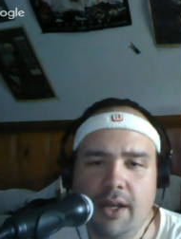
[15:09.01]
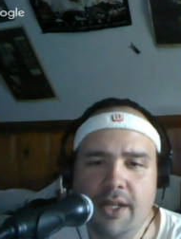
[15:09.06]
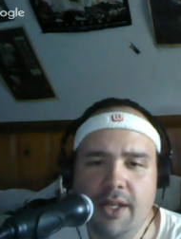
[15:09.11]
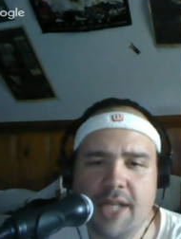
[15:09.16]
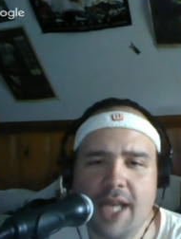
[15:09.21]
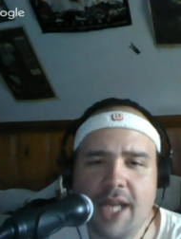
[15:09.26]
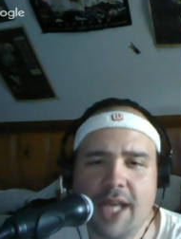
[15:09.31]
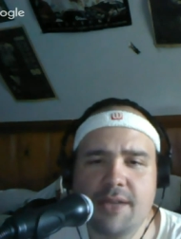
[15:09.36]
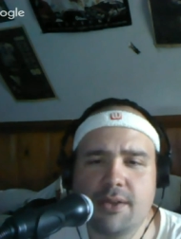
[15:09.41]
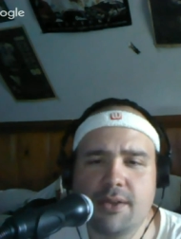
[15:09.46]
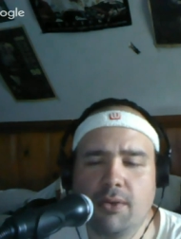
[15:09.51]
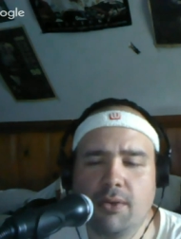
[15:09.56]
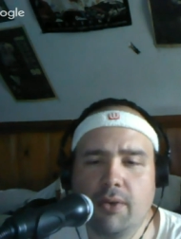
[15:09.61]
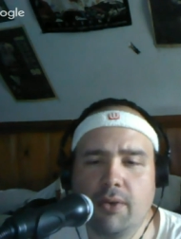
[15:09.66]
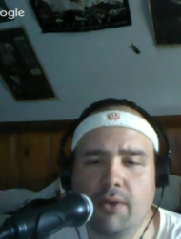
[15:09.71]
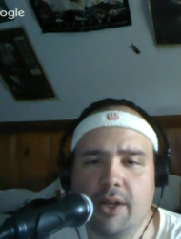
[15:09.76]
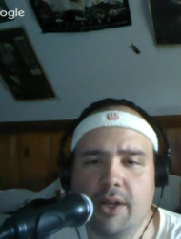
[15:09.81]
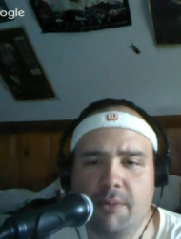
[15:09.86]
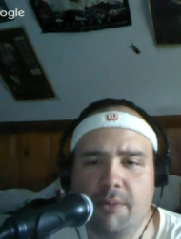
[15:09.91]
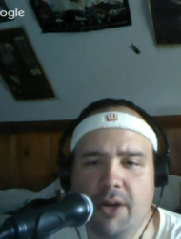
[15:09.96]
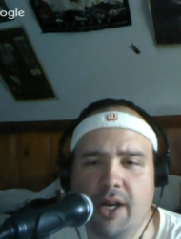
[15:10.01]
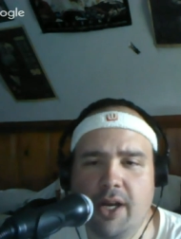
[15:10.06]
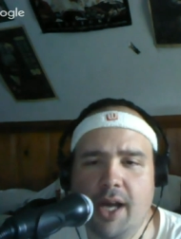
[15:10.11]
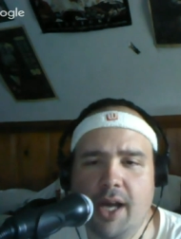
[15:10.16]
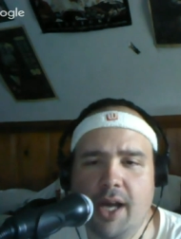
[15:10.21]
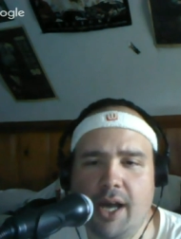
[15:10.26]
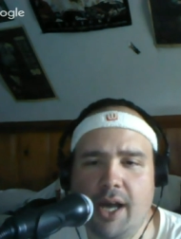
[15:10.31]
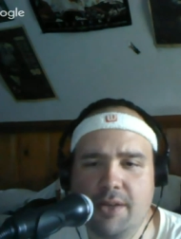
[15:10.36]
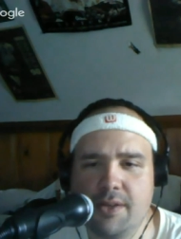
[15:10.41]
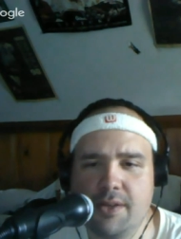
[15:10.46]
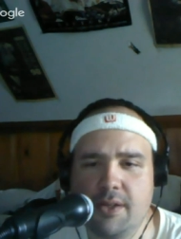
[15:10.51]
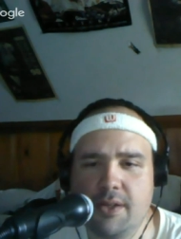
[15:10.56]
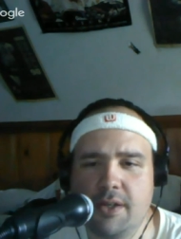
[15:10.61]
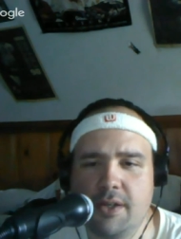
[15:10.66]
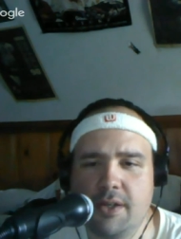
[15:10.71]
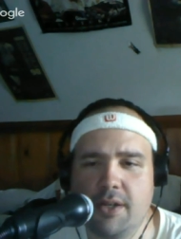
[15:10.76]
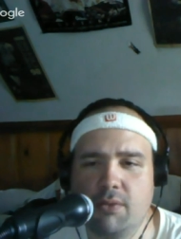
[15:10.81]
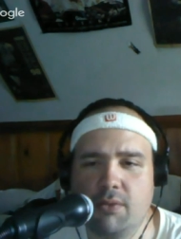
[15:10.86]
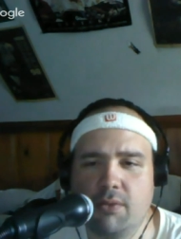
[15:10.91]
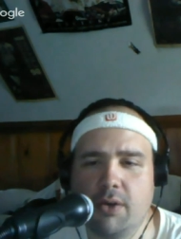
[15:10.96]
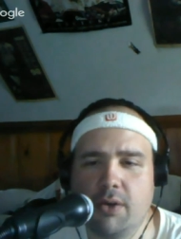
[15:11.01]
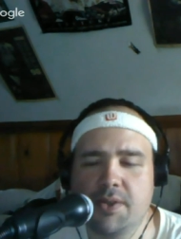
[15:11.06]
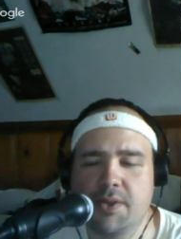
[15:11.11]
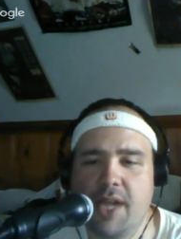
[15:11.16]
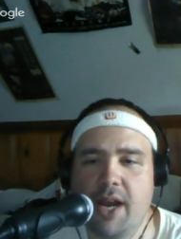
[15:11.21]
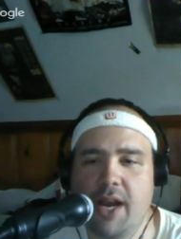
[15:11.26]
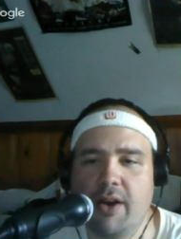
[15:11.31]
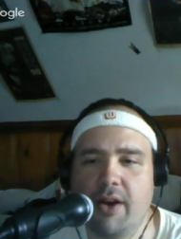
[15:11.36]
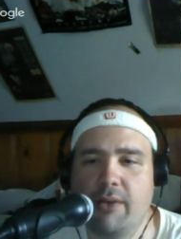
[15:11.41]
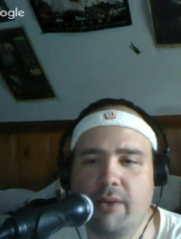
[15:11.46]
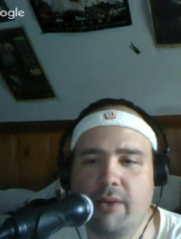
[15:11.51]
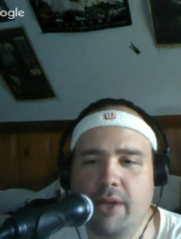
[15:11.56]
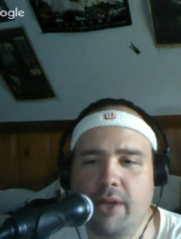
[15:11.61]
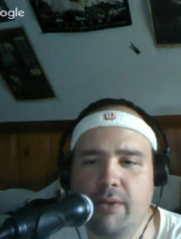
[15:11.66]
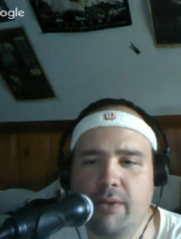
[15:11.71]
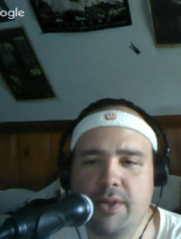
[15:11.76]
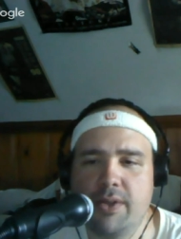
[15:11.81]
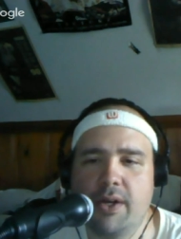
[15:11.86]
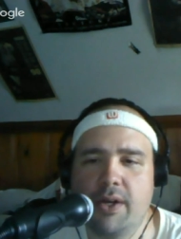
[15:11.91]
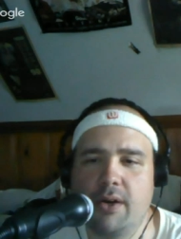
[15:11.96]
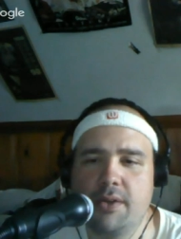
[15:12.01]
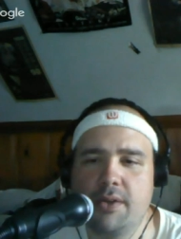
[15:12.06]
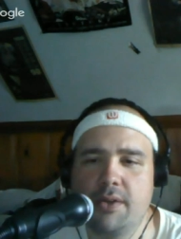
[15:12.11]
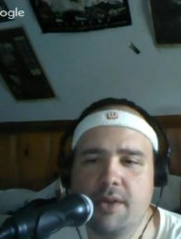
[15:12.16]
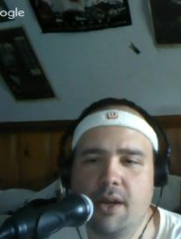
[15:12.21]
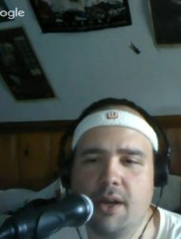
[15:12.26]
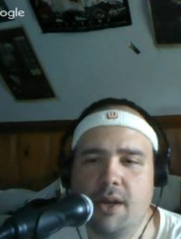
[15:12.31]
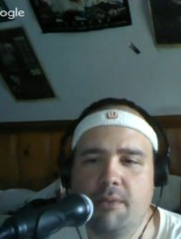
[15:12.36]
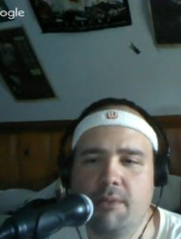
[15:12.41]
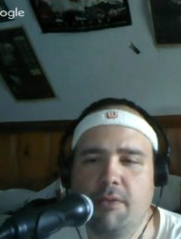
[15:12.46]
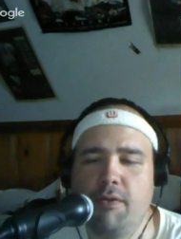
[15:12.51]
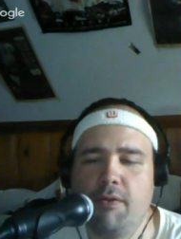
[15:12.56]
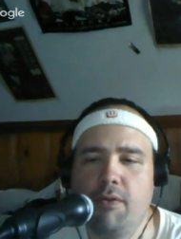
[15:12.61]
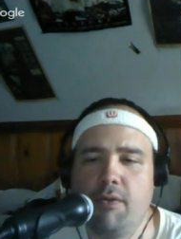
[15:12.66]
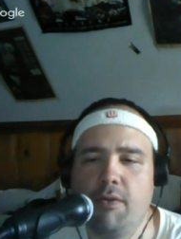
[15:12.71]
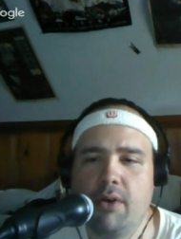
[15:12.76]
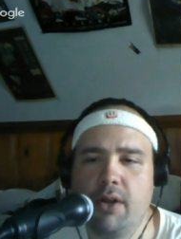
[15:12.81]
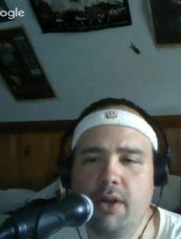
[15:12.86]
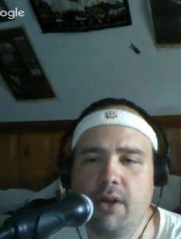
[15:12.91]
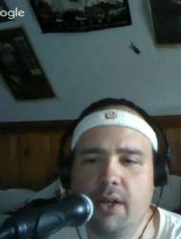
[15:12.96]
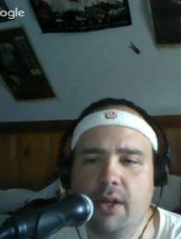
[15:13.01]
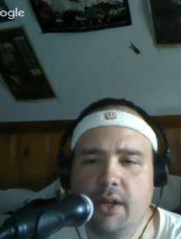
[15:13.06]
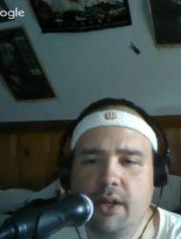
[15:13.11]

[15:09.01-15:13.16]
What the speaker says: takes Lloyd and Mary hostage, as well as Harry when he returns. Before